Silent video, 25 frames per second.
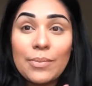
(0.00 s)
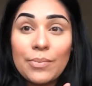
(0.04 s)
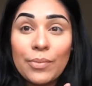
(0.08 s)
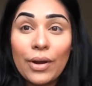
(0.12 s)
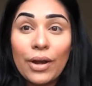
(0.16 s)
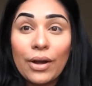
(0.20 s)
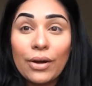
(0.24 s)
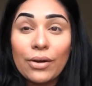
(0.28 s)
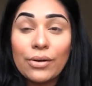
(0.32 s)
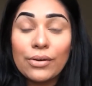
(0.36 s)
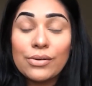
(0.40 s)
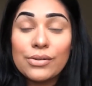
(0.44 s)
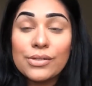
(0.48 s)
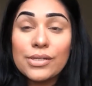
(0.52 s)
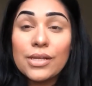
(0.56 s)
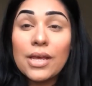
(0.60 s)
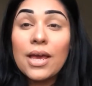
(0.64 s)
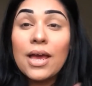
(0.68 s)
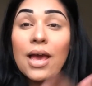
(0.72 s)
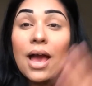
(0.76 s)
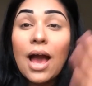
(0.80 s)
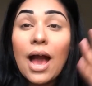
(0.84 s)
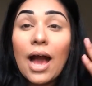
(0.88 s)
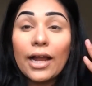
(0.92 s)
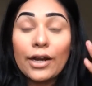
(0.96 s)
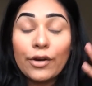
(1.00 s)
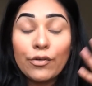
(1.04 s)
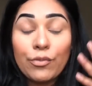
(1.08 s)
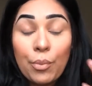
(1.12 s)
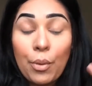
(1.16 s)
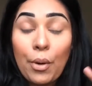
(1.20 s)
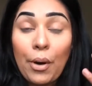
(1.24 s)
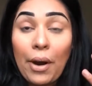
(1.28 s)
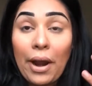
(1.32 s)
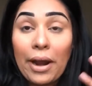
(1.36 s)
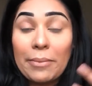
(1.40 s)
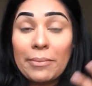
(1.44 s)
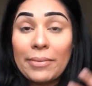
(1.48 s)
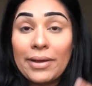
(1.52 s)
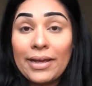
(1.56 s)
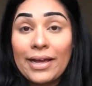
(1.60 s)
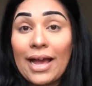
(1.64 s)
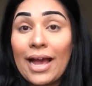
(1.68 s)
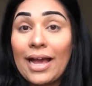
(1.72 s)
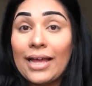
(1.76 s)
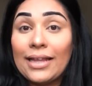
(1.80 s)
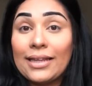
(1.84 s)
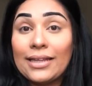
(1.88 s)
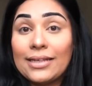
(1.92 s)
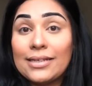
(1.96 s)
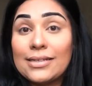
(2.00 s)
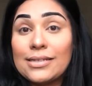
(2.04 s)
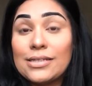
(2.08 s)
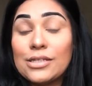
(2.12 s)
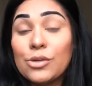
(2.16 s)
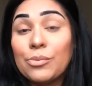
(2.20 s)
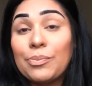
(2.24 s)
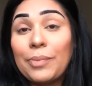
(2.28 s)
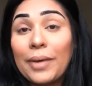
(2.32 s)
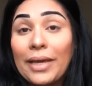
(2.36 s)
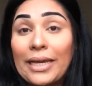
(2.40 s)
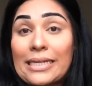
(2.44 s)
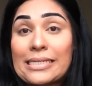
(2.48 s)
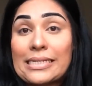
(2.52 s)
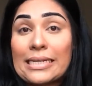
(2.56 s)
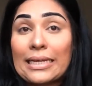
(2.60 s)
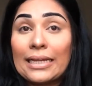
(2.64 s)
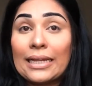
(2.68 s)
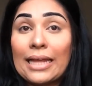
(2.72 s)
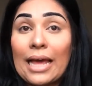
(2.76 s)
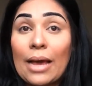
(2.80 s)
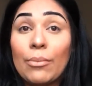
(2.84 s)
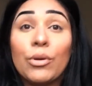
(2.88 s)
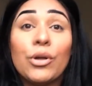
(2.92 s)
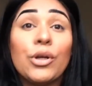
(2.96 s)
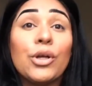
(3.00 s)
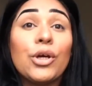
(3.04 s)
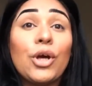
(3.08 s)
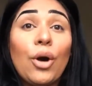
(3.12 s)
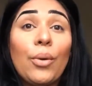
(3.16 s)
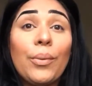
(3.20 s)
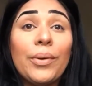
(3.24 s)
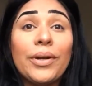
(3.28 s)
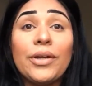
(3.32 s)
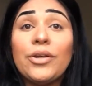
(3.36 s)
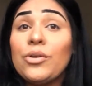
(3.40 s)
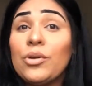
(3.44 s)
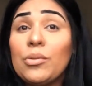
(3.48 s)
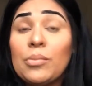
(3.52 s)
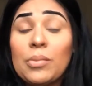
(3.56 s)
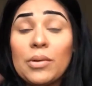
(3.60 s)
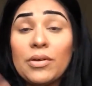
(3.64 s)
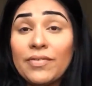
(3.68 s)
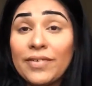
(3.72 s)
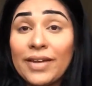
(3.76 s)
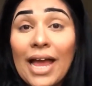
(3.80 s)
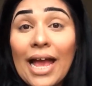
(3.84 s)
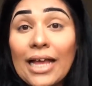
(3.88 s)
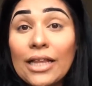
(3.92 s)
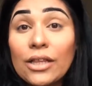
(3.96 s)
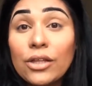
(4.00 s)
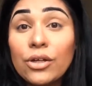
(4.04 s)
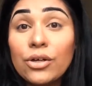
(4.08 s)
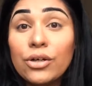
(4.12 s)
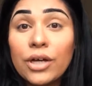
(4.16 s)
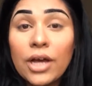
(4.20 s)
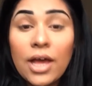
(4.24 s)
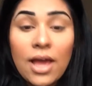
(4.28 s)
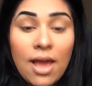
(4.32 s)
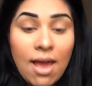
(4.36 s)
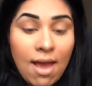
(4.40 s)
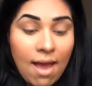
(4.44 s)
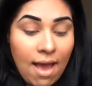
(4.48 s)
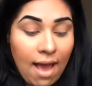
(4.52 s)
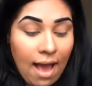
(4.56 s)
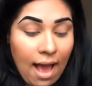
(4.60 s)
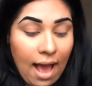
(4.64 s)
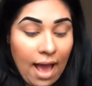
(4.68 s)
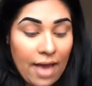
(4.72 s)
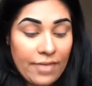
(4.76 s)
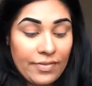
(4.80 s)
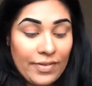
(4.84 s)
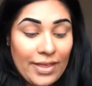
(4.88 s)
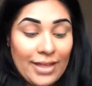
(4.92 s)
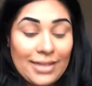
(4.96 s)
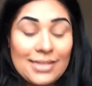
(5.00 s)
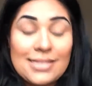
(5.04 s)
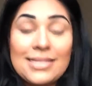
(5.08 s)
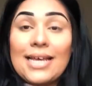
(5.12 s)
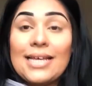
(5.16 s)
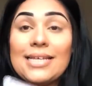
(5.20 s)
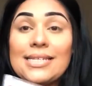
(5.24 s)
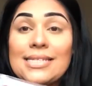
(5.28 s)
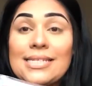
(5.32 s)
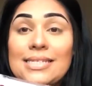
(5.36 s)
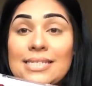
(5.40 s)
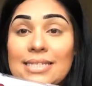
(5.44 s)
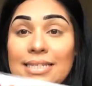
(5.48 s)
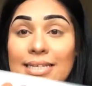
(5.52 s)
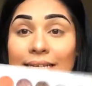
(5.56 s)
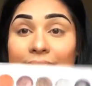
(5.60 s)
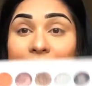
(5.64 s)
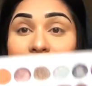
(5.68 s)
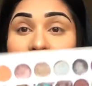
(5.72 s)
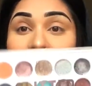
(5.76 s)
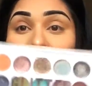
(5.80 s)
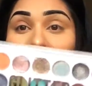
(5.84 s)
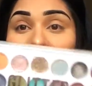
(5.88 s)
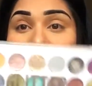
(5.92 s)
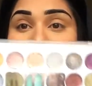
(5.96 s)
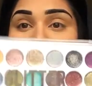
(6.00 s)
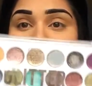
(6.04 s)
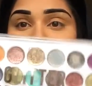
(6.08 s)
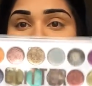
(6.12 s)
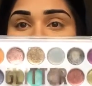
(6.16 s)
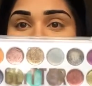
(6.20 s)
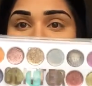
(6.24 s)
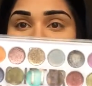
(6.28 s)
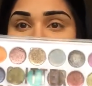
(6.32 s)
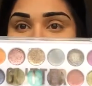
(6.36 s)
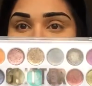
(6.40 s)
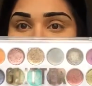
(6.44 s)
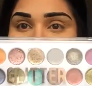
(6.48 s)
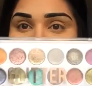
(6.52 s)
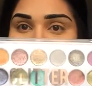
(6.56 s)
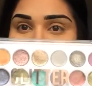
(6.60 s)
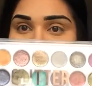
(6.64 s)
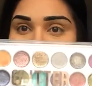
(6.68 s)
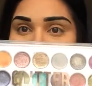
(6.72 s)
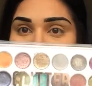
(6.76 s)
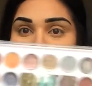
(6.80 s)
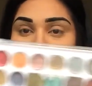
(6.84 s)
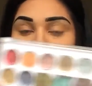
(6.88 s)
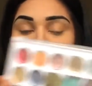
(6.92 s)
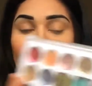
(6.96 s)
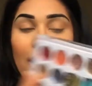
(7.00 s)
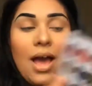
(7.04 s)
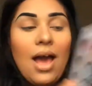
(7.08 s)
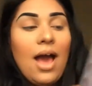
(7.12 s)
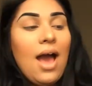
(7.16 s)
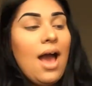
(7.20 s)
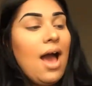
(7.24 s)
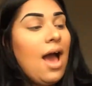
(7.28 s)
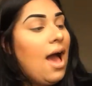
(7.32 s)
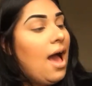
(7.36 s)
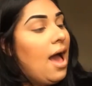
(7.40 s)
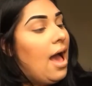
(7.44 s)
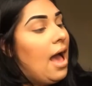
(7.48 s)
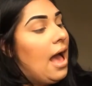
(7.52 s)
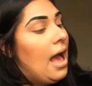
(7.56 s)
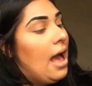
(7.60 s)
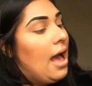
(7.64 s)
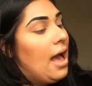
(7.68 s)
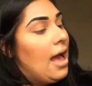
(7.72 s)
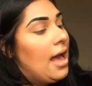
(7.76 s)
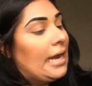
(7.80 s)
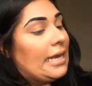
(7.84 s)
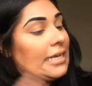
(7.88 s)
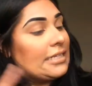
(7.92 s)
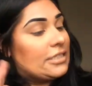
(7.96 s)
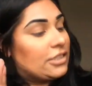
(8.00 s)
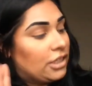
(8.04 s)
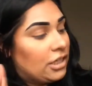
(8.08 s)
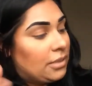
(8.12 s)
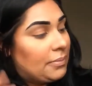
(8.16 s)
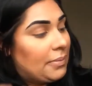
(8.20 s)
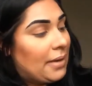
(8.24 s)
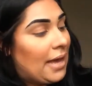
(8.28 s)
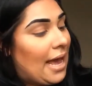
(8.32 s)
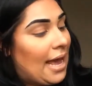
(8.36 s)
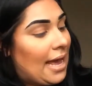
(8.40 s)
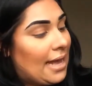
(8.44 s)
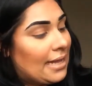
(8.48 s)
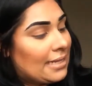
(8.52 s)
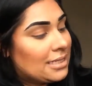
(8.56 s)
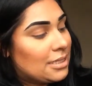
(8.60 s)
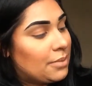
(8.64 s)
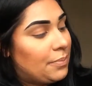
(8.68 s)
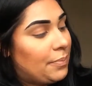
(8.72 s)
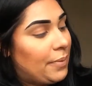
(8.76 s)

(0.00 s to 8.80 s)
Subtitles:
eyebrows, and I've primed my eyelids. So basically I'm going to go and do a bit of an eye look and then test these glitters out. It's going to be hard to